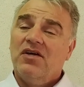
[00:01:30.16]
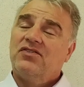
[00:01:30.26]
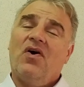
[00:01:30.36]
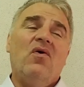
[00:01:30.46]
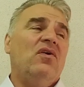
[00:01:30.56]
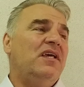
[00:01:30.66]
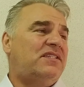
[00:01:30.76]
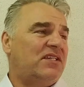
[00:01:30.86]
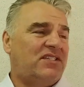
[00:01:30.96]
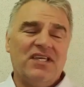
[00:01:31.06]
totally
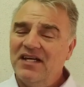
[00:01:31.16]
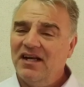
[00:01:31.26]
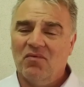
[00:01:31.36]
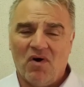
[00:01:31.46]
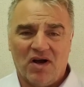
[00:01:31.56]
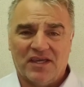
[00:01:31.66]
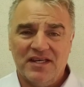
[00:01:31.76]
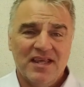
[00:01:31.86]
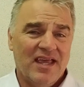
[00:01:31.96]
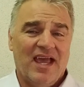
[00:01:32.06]
succeeded at
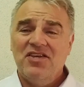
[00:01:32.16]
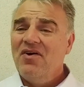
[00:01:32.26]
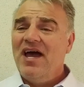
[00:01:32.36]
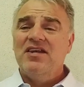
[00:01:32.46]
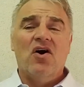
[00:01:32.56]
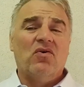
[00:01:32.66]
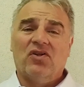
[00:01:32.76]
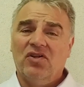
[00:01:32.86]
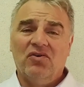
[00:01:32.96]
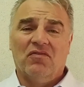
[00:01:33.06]
walking, and you had no
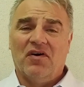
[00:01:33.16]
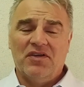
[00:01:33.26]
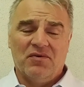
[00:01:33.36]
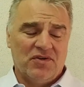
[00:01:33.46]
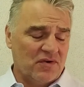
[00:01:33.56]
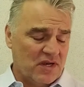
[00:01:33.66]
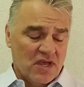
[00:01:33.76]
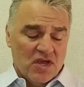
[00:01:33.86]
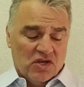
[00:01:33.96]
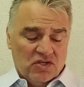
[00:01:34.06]
clue of what you were doing.
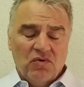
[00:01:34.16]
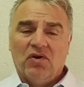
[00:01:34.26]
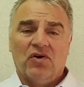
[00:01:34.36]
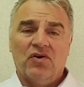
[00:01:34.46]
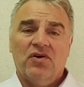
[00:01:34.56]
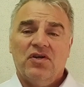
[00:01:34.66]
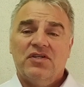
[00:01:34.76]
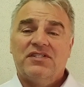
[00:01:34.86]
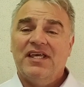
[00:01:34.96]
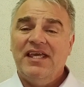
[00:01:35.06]
You learned
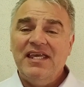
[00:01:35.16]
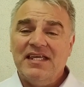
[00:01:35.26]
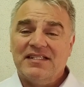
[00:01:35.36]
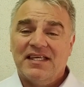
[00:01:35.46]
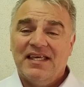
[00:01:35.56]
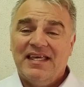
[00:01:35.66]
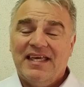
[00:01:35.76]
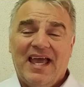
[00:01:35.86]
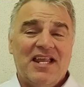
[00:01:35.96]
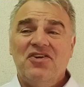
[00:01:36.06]
to eat,
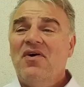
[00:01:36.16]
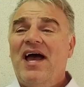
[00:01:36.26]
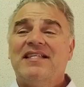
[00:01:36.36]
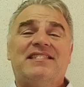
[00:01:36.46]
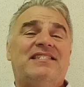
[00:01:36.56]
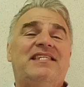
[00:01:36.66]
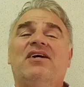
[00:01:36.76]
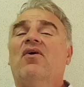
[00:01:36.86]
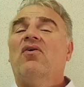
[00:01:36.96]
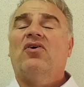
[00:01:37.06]
and you had
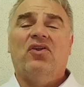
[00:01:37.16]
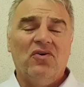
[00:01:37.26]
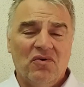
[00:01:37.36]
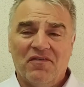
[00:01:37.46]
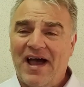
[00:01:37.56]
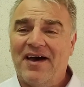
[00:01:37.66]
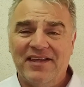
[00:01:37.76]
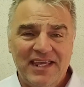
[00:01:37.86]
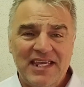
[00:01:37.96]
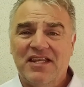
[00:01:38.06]
zero clue of how to
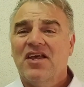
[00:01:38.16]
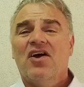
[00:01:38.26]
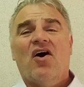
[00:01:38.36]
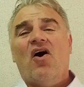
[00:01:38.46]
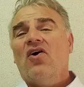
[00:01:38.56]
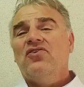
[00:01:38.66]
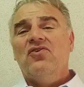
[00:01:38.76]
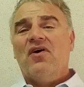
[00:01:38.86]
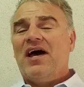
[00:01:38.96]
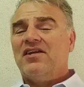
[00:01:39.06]
eat. All you
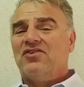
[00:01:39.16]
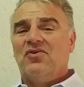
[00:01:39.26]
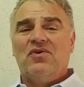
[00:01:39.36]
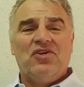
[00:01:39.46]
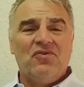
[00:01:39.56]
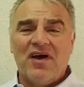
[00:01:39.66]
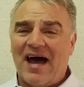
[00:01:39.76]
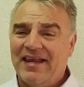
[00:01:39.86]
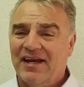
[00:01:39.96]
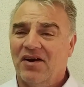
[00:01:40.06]
knew how to do when you
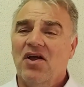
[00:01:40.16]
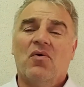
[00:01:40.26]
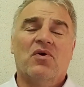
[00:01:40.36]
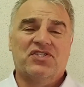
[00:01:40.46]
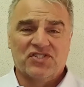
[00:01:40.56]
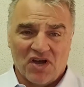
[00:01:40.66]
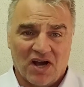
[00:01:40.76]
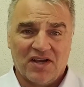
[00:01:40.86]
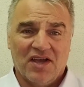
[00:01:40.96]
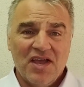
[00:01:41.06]
got here was
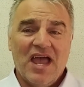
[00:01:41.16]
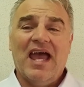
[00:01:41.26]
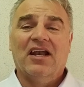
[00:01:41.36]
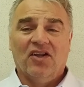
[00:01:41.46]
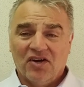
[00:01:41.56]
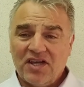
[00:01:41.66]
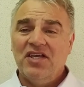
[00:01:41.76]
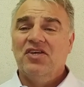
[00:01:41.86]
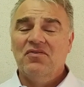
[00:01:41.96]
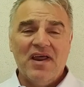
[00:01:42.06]
suck. And look at
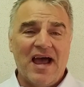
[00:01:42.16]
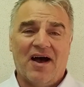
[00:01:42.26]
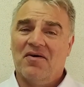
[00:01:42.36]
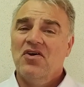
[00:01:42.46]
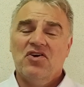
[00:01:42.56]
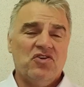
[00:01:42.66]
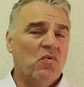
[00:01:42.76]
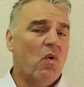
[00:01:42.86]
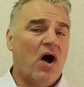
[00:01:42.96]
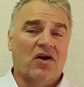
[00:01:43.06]
you now. You
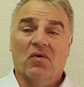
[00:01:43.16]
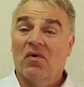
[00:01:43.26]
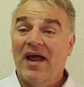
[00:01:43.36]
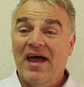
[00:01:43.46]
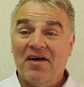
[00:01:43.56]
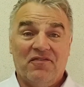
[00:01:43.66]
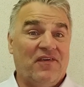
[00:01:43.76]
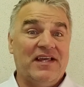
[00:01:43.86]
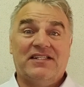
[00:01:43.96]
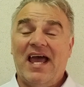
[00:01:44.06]
walk around
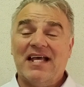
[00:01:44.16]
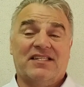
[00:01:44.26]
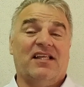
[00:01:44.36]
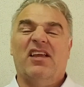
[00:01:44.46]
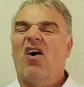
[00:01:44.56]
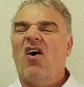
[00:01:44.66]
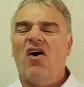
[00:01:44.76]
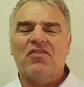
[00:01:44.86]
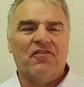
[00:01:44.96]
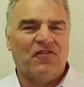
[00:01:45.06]
fantastically.
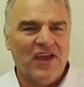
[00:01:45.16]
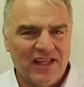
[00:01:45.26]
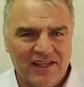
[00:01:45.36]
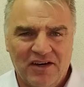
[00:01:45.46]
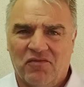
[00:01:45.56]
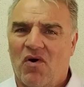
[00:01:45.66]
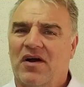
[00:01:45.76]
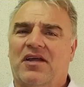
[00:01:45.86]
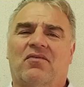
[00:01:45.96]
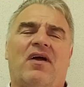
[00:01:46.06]
All the failing of
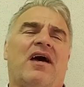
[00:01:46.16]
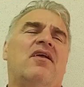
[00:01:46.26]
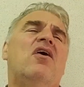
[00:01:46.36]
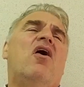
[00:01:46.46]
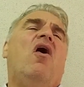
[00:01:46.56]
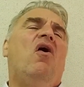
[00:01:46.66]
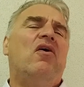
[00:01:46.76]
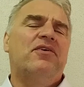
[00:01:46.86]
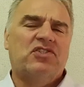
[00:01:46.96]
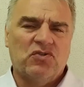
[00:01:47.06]
walking around, all
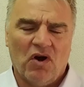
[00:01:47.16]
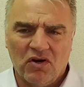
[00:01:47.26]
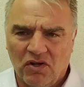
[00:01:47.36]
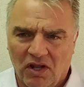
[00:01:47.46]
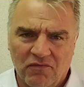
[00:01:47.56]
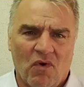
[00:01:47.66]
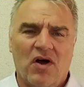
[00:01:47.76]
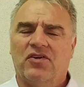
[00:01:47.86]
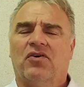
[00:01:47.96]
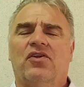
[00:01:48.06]
the struggle
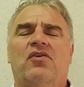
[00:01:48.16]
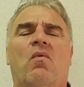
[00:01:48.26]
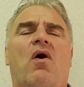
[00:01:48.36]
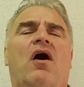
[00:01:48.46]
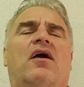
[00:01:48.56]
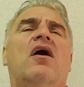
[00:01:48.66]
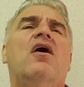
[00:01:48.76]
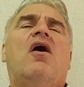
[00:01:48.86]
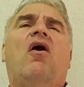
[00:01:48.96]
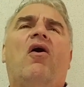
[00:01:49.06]
of learning to walk,
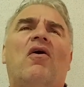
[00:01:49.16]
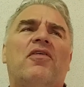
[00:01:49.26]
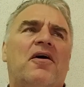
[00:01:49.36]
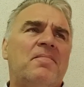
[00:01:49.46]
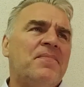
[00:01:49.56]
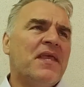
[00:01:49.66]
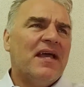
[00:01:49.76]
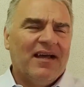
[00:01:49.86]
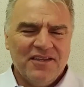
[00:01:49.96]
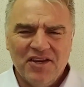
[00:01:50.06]
all the
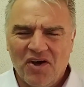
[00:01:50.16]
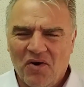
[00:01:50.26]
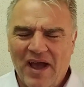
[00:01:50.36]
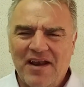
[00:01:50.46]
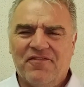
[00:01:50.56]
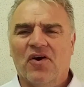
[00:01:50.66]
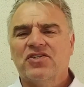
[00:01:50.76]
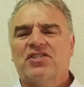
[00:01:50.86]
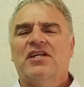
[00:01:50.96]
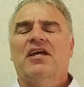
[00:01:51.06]

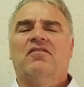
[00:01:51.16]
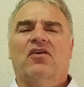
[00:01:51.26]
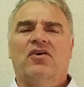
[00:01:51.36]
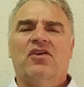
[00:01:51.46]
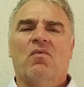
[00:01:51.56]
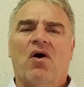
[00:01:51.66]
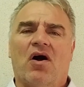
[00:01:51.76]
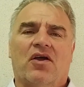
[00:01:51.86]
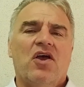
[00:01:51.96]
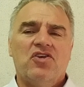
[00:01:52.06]
adversity of learning to
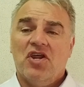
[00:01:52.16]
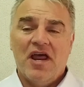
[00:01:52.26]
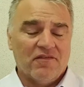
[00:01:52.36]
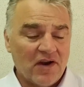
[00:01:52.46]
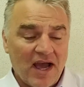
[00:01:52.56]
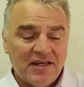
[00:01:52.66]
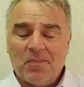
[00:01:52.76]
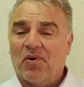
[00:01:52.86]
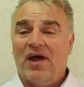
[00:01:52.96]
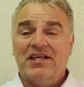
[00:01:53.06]
walk. You never got
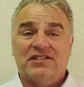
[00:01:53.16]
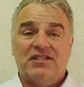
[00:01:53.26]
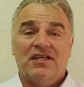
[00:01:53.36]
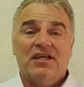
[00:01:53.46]
depressed.